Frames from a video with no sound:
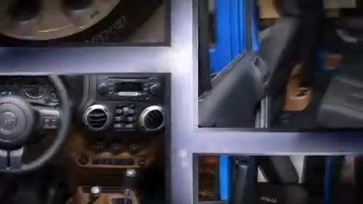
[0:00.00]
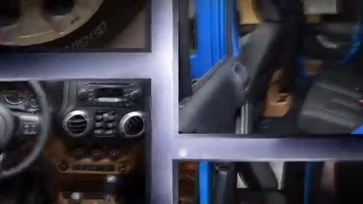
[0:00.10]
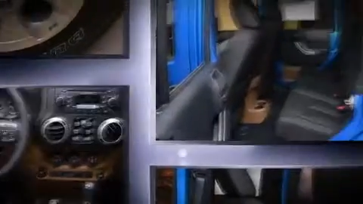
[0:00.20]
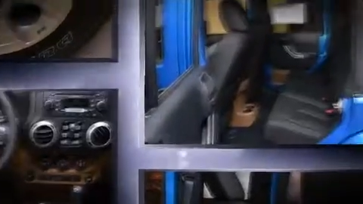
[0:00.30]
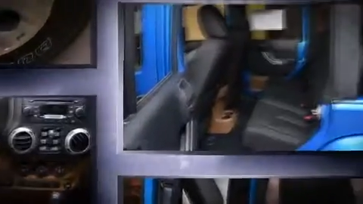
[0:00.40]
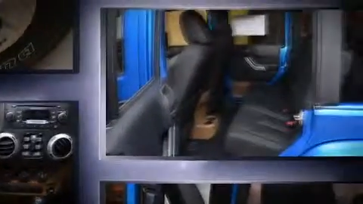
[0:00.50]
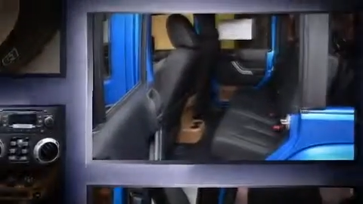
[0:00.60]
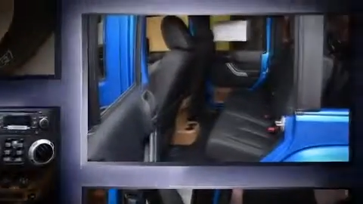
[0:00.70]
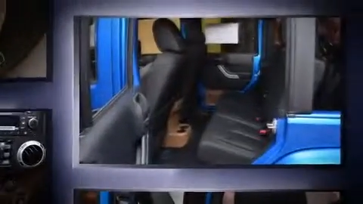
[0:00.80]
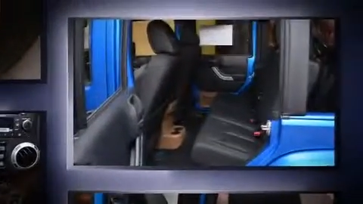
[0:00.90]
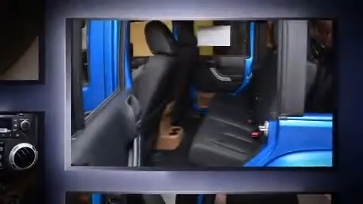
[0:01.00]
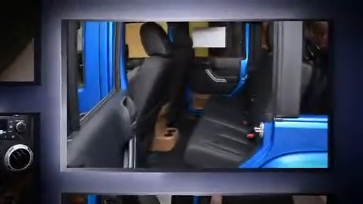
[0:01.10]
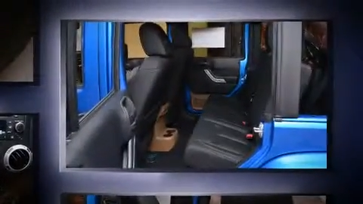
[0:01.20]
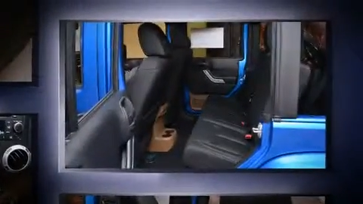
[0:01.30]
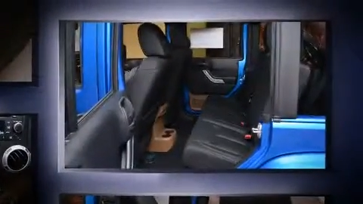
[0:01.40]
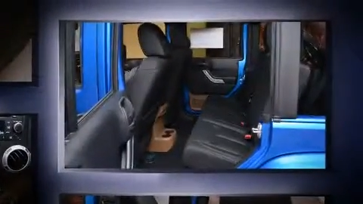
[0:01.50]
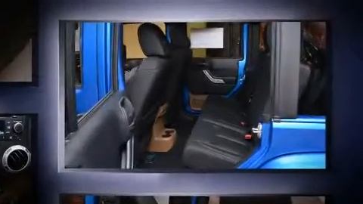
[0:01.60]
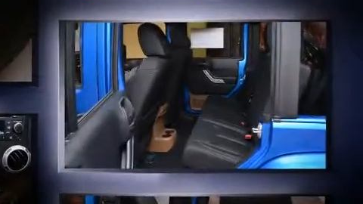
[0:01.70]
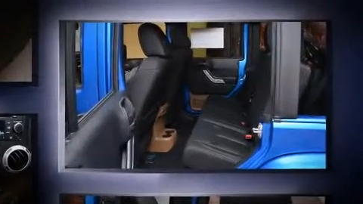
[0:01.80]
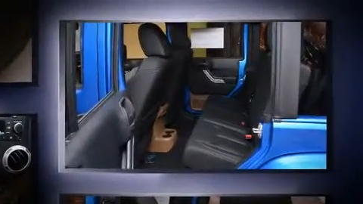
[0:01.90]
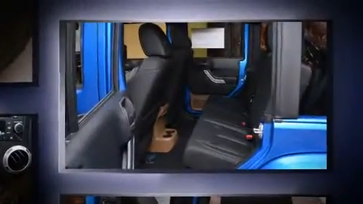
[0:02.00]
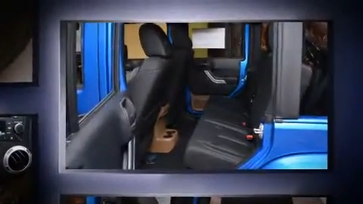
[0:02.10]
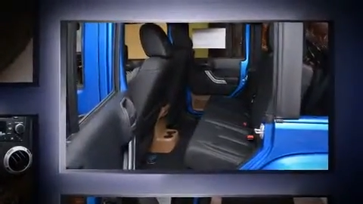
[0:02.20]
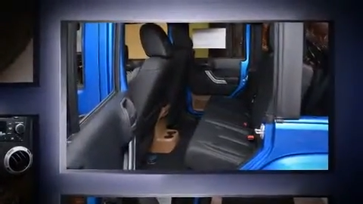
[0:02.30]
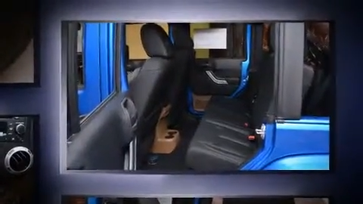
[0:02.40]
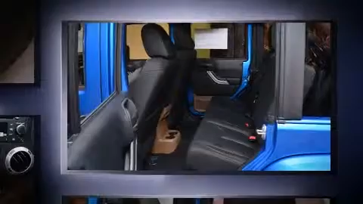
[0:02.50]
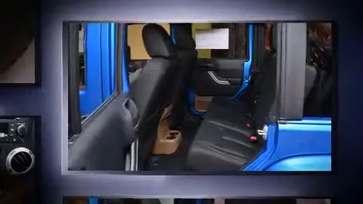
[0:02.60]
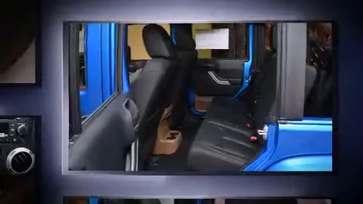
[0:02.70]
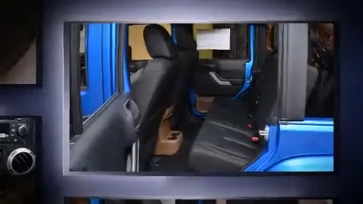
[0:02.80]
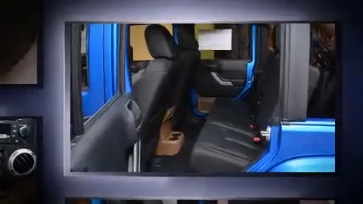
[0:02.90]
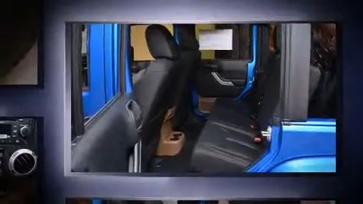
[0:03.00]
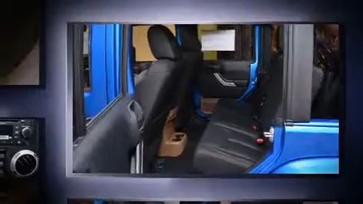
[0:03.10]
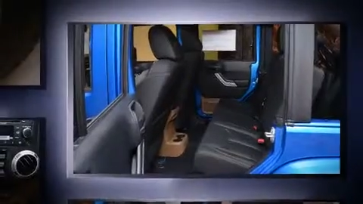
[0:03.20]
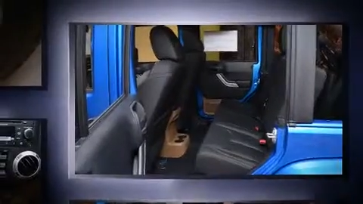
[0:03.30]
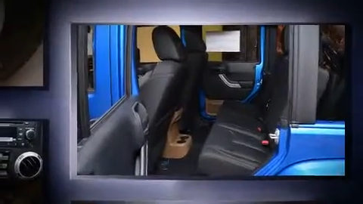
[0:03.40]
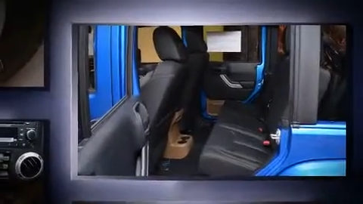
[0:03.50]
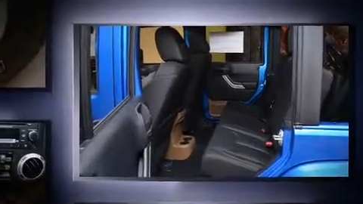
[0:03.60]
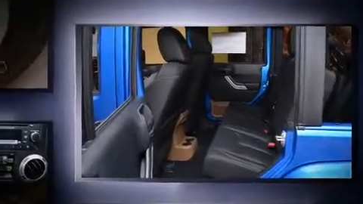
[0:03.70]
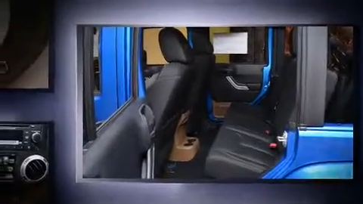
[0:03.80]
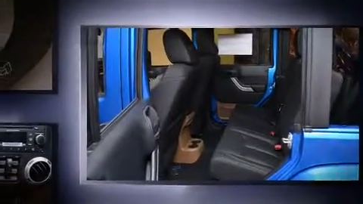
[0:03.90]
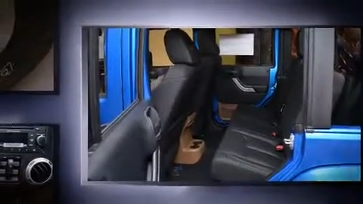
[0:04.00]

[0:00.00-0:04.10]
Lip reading: No face is visible, so there are no lips to read.